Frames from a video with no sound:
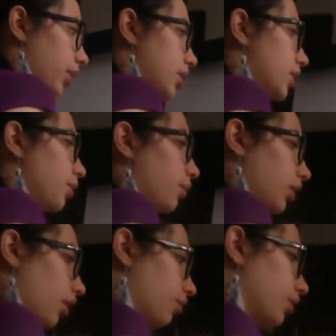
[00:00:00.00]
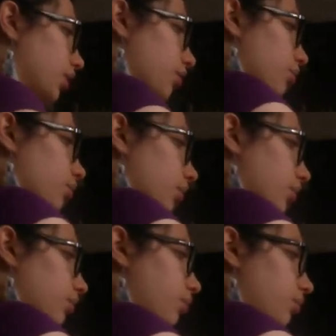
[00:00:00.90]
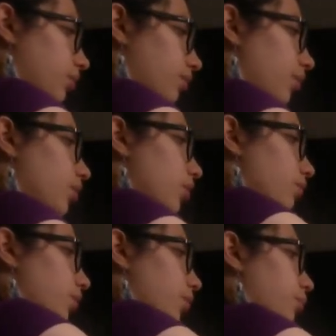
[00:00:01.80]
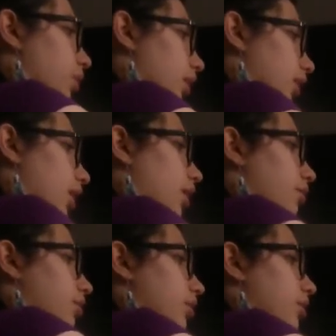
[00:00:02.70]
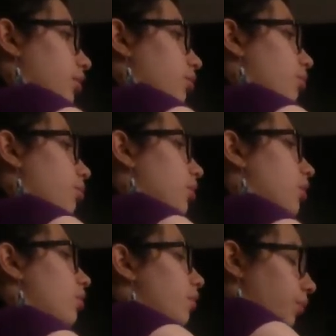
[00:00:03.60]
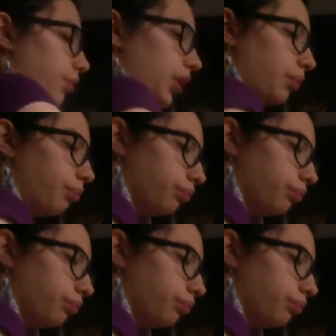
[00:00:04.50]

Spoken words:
Let's say we're calculating 1, 2, 3, 4 from here, the area under the curve from here.